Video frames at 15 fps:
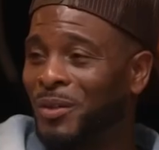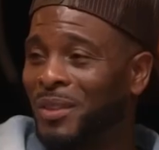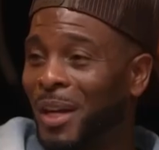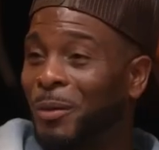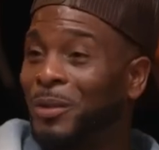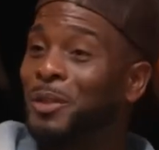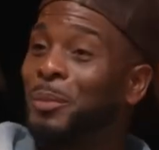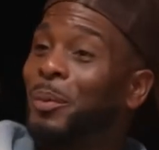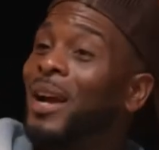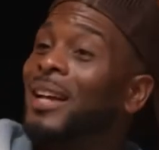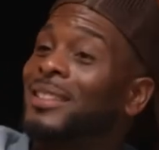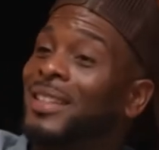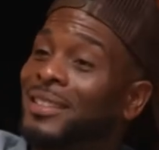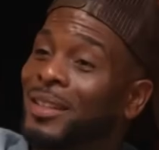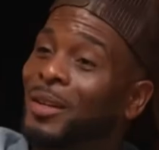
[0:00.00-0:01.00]
they were
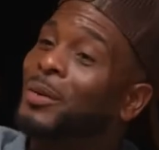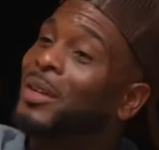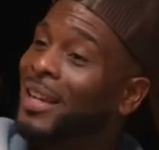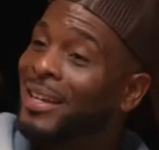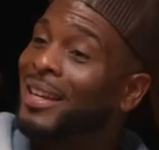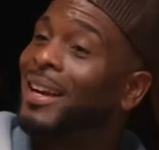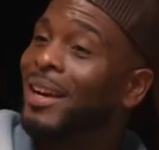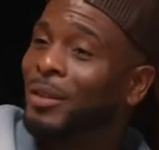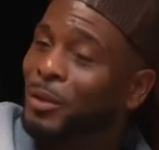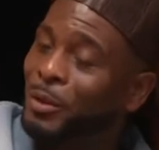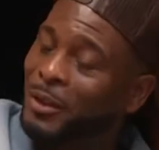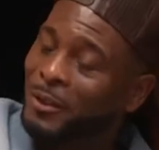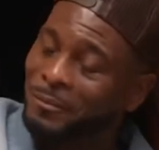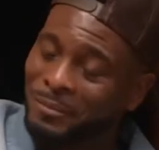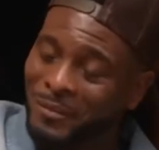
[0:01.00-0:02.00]
surprised. I said, okay, yeah, I'll do
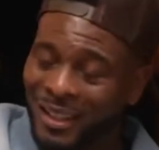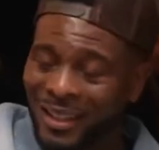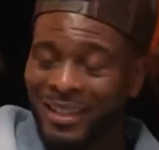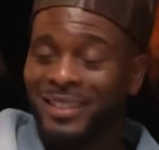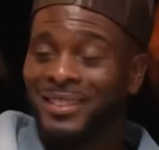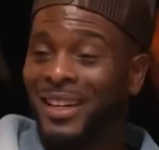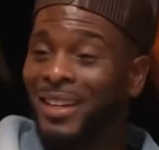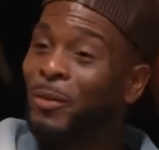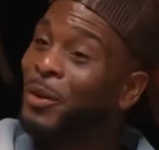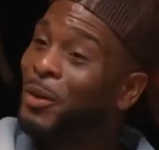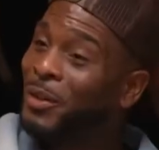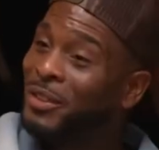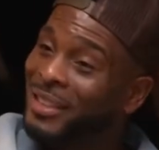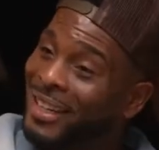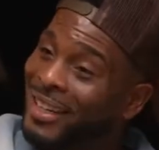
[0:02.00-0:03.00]
it. So I went
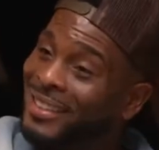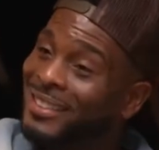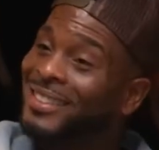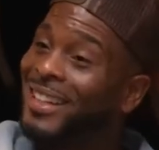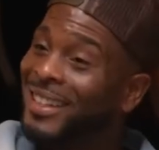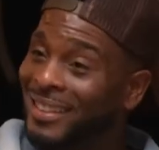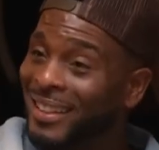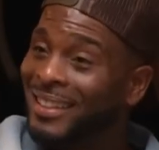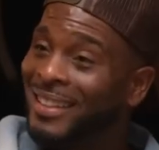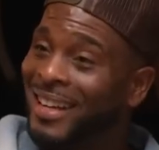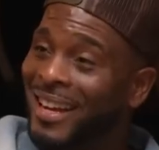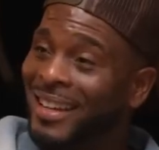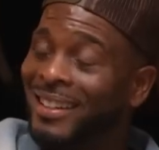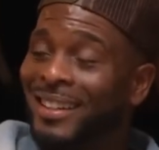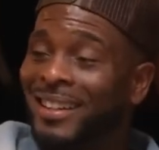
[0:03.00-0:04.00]
on stage and I did
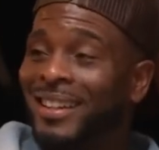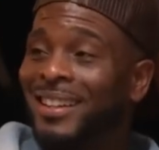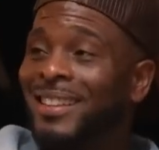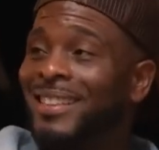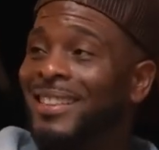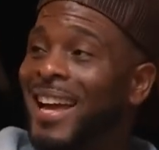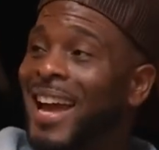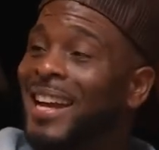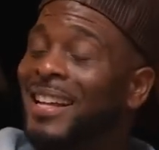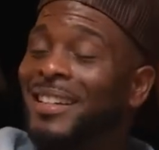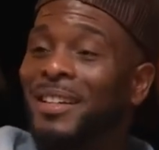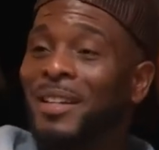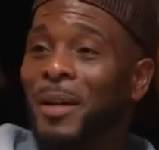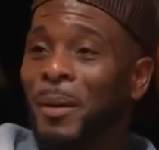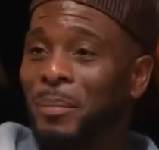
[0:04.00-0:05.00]
that. That
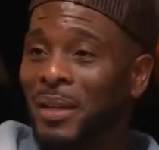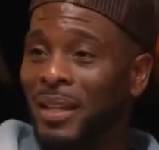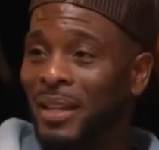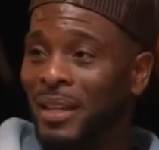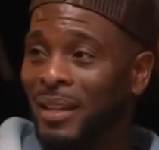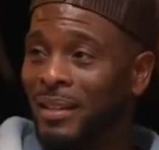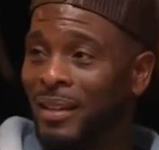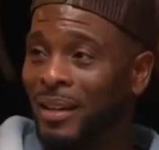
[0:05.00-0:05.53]
ended up being